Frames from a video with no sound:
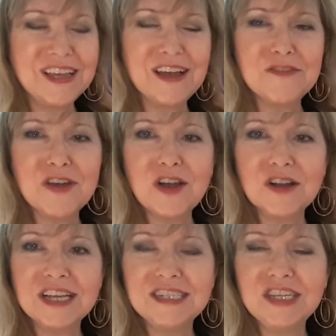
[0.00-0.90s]
of the
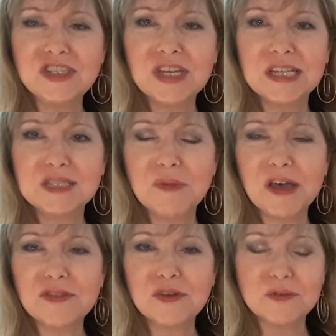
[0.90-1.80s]
art and teach kids
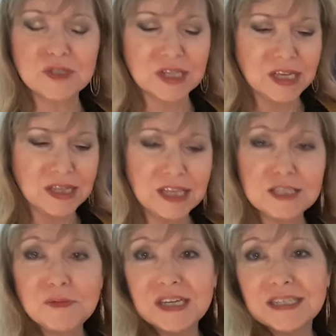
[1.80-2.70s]
about those
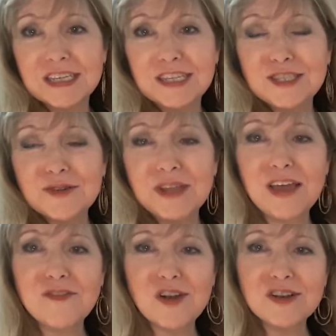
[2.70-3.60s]
things because kids don't
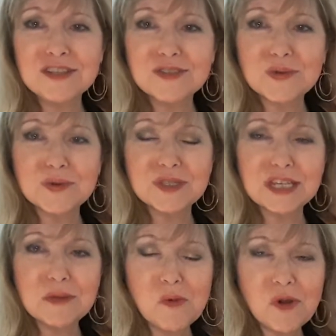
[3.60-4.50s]
have art in schools
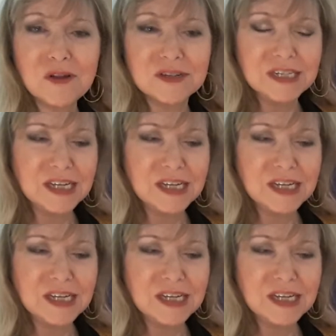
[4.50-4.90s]
anymore.